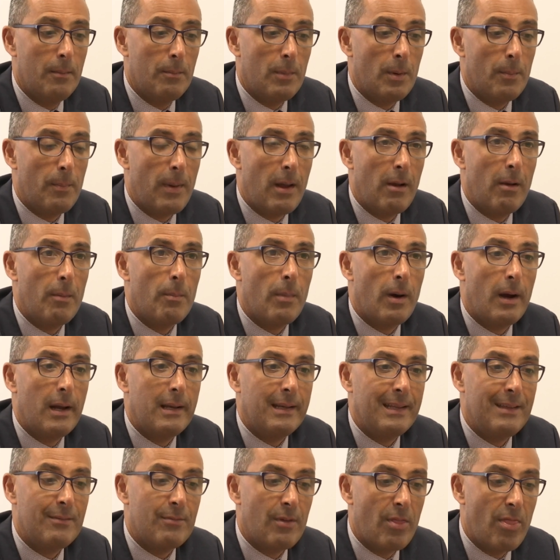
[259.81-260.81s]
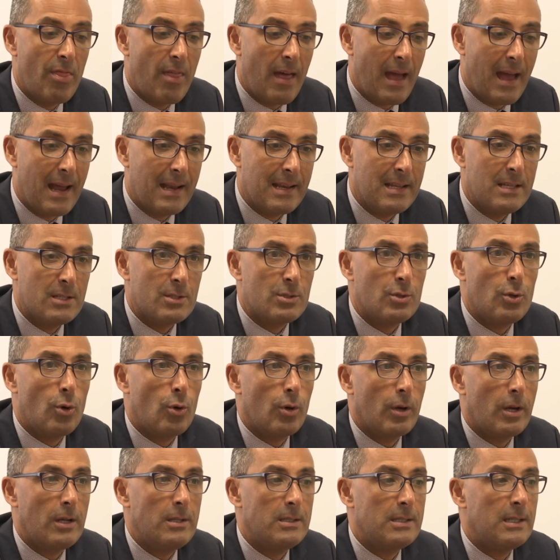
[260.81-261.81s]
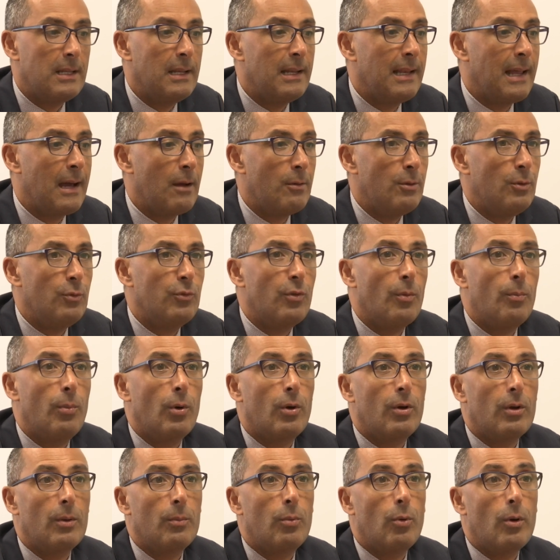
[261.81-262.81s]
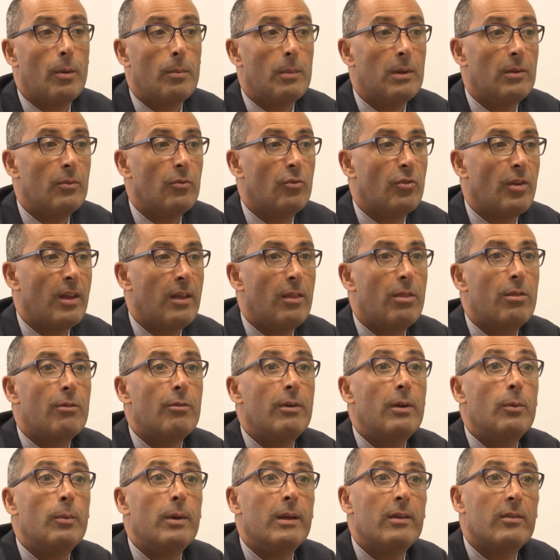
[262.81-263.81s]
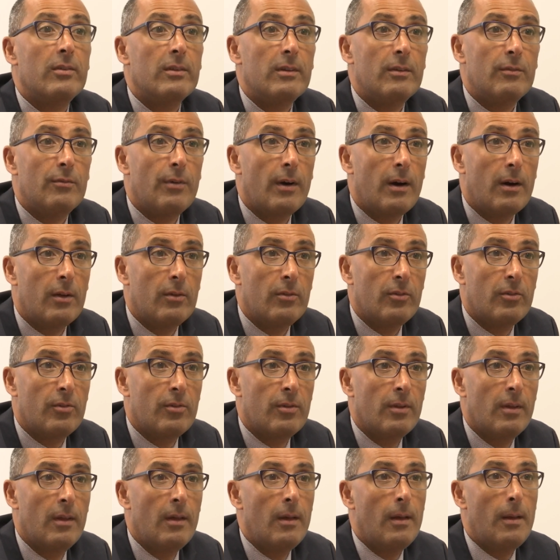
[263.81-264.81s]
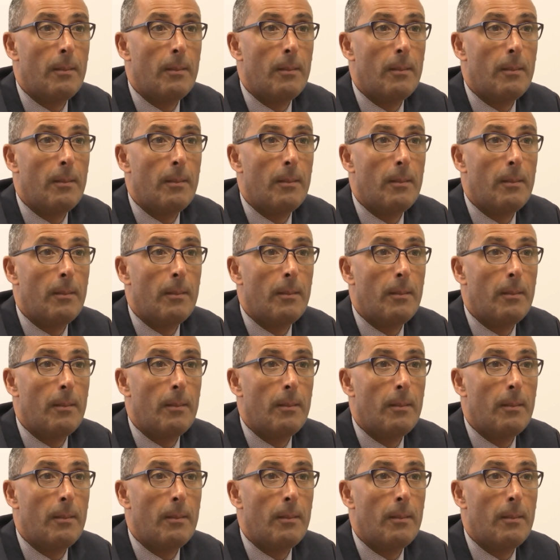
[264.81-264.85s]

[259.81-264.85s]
But bear in mind, even that is not going to allow you to book an appointment, say, 3 weeks in advance.